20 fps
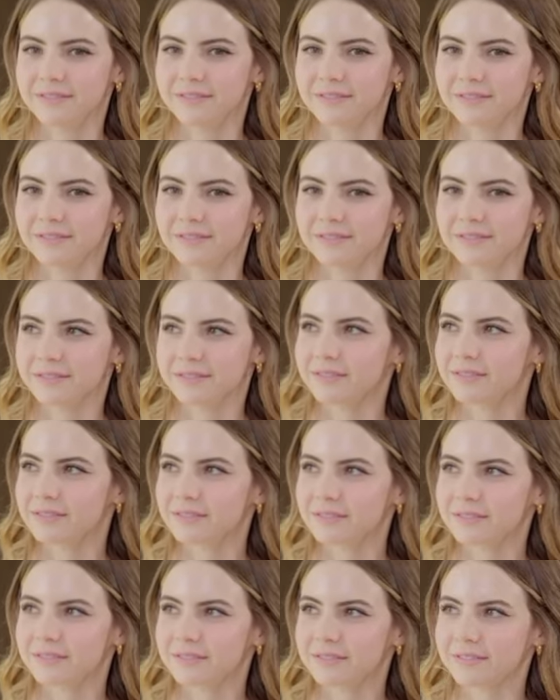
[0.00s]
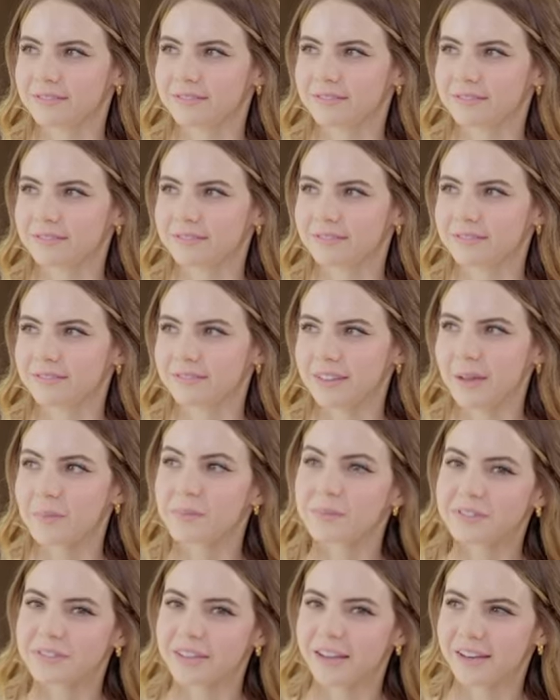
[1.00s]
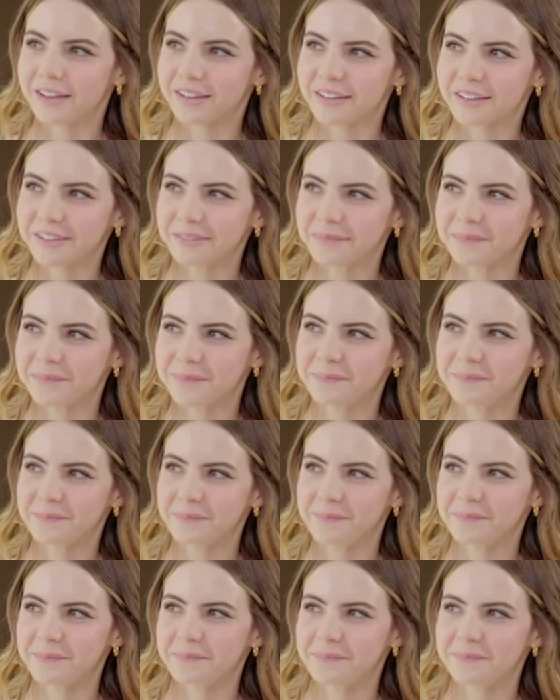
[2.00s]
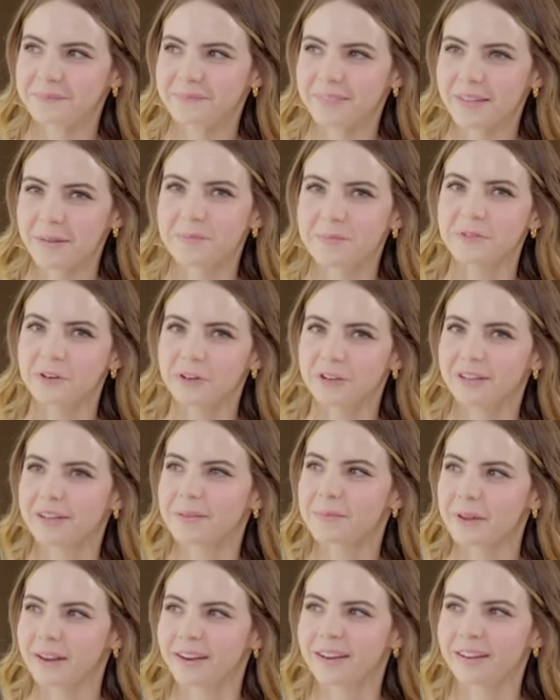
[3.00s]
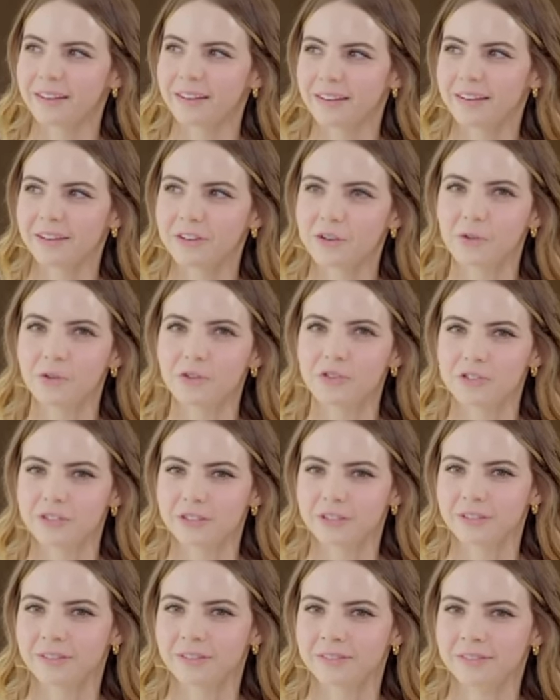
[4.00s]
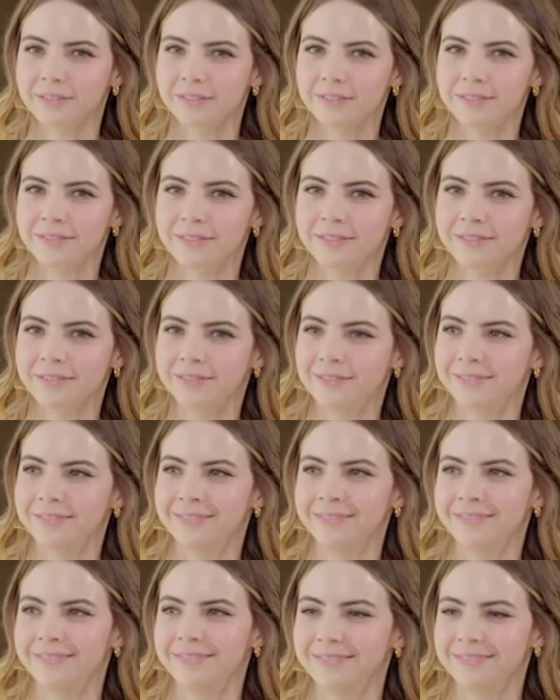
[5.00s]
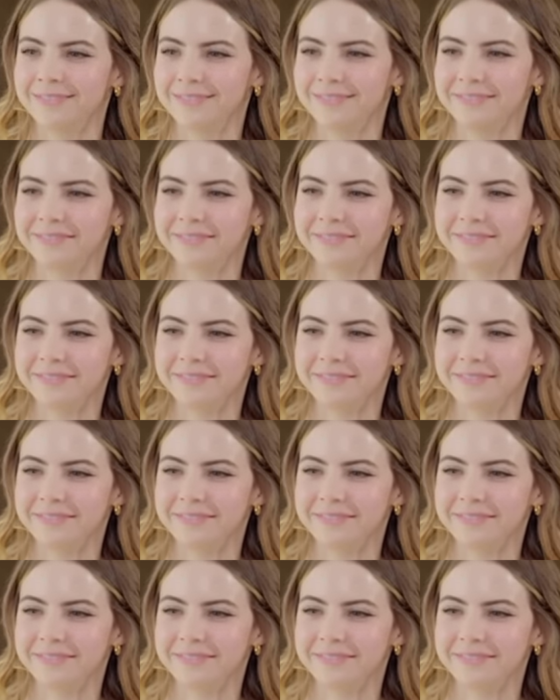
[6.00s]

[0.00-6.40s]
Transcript: We know what, who to call. I'm scared. I'm starting to panic. Don't I be told scared. You. You're, you're in the right place.